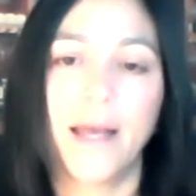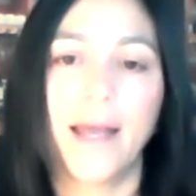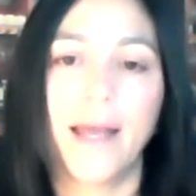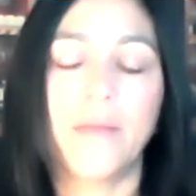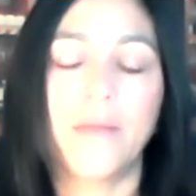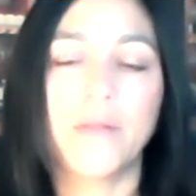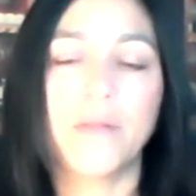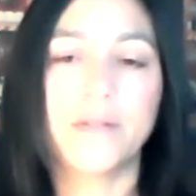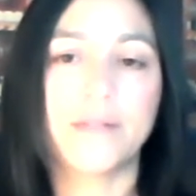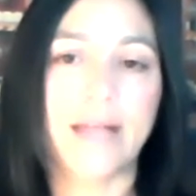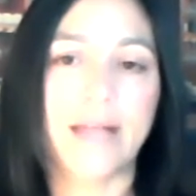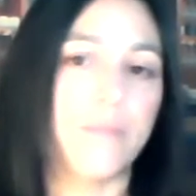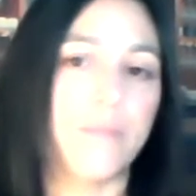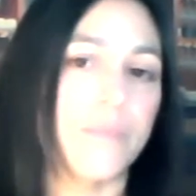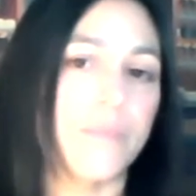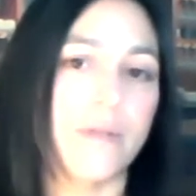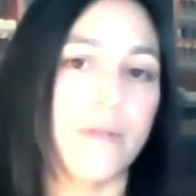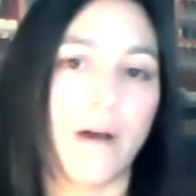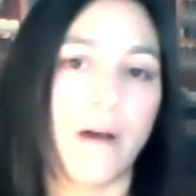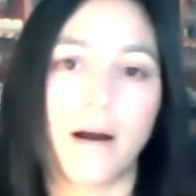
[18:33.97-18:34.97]
and the
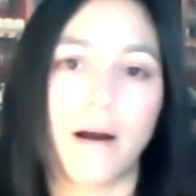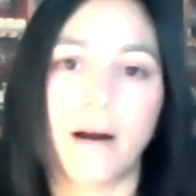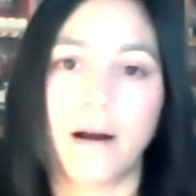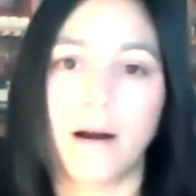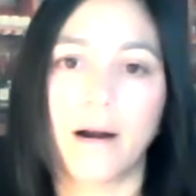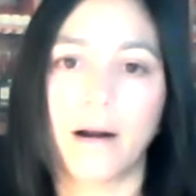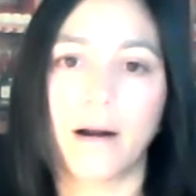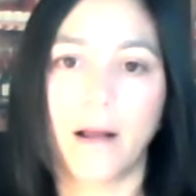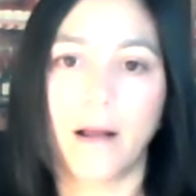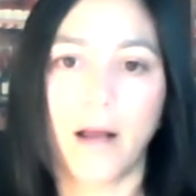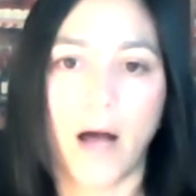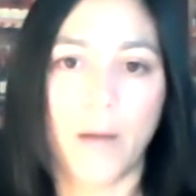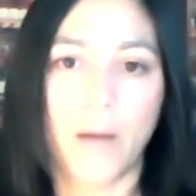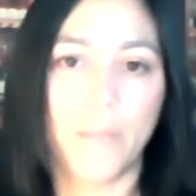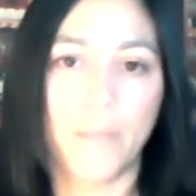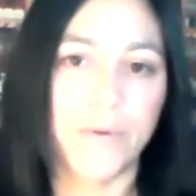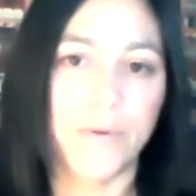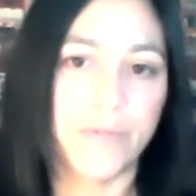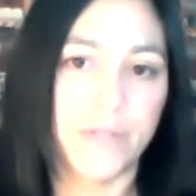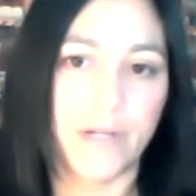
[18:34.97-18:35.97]
stems are
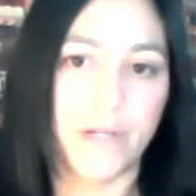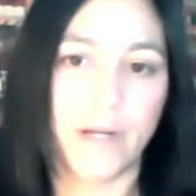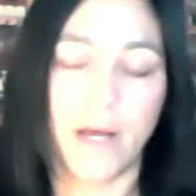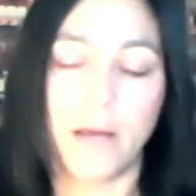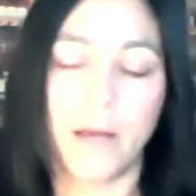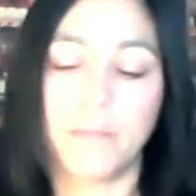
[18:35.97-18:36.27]
composted